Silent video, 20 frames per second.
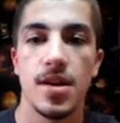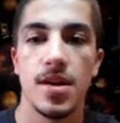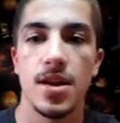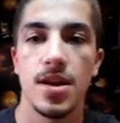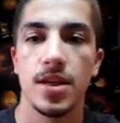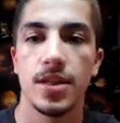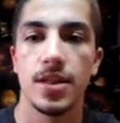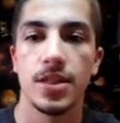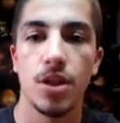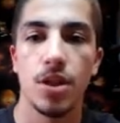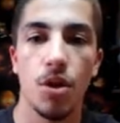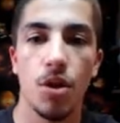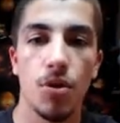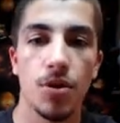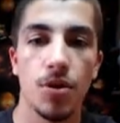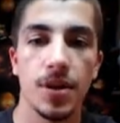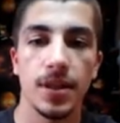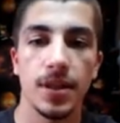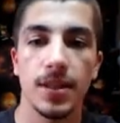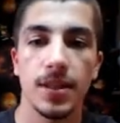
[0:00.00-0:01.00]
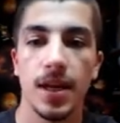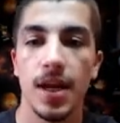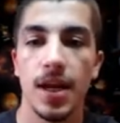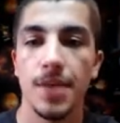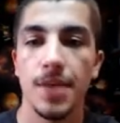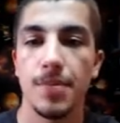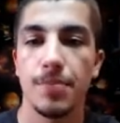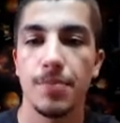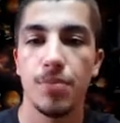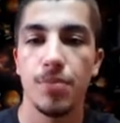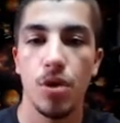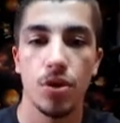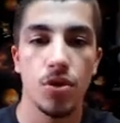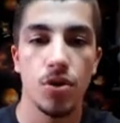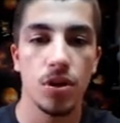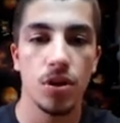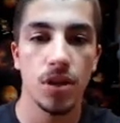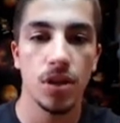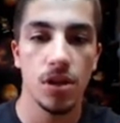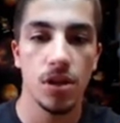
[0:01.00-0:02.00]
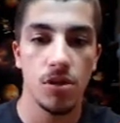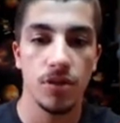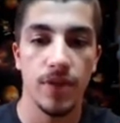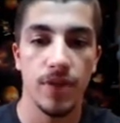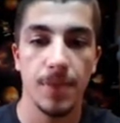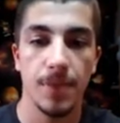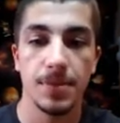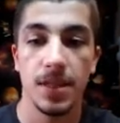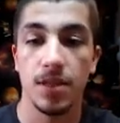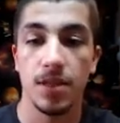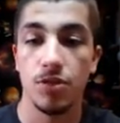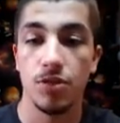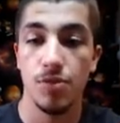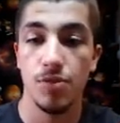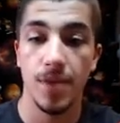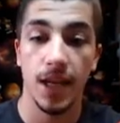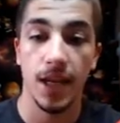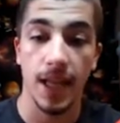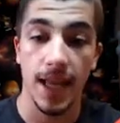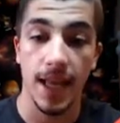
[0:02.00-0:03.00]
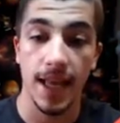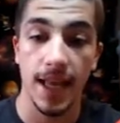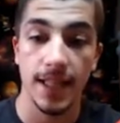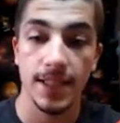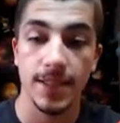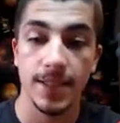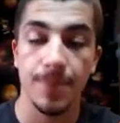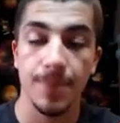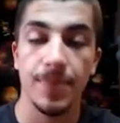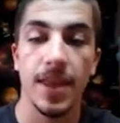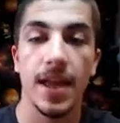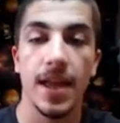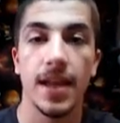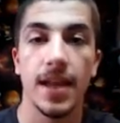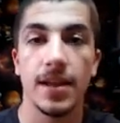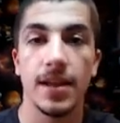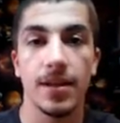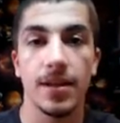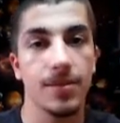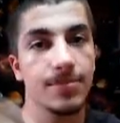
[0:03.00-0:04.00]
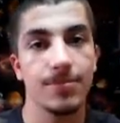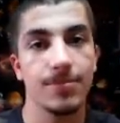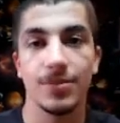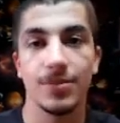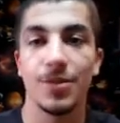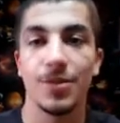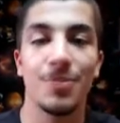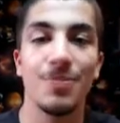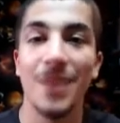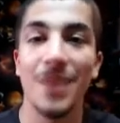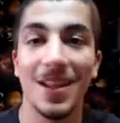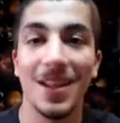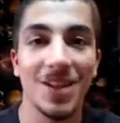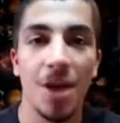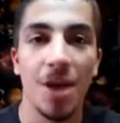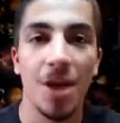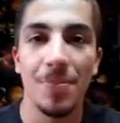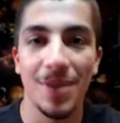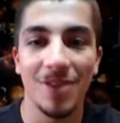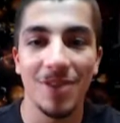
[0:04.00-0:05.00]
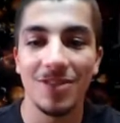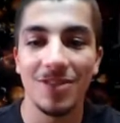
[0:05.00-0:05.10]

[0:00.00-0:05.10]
slow loading time, poor content on the website, too many ads, and the main topic of this